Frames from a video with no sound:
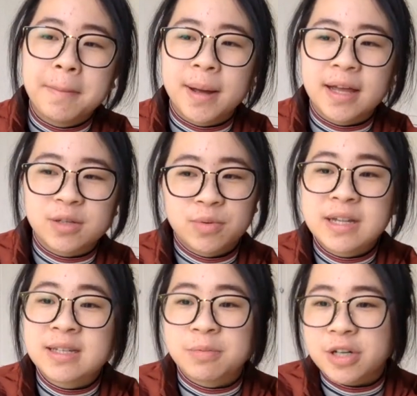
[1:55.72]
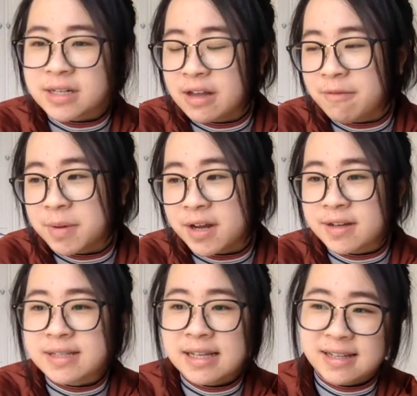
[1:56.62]
but it's really subjective
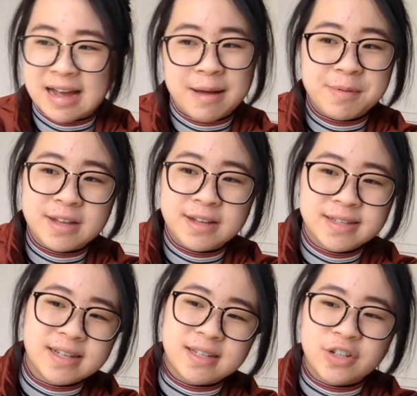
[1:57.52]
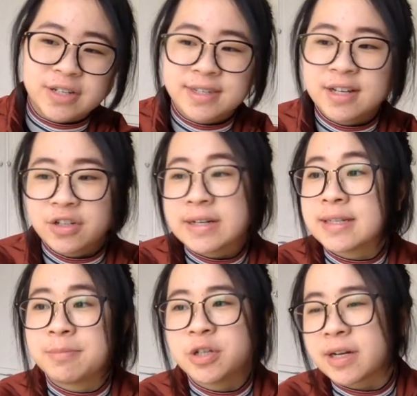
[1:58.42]
because happiness is just such a
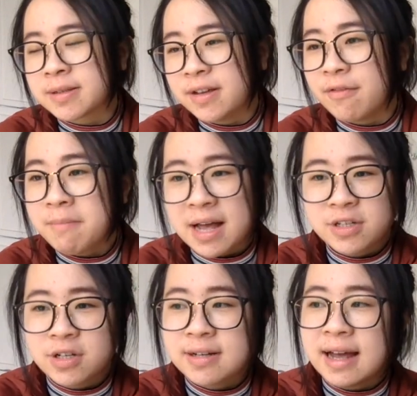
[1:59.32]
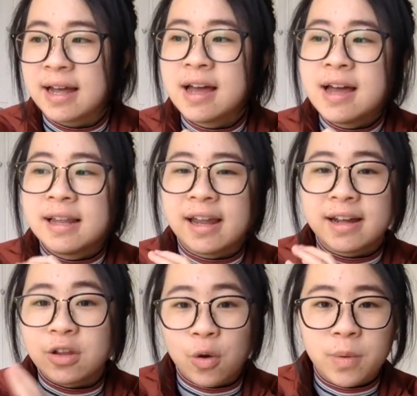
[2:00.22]
subjective matter that
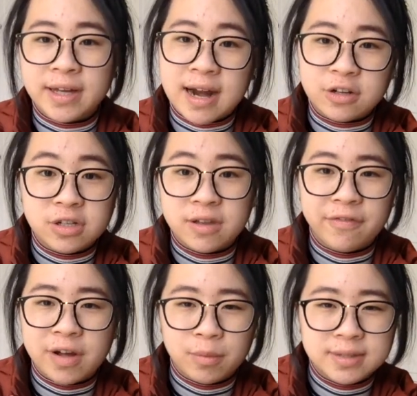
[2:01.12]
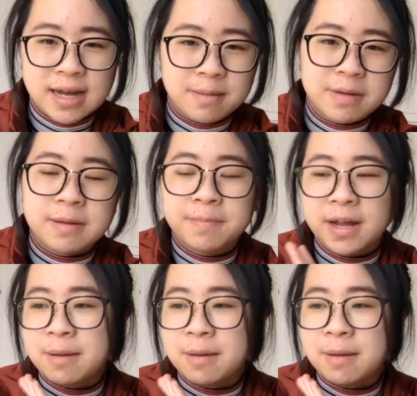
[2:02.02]
like no one can actually define what's happy. But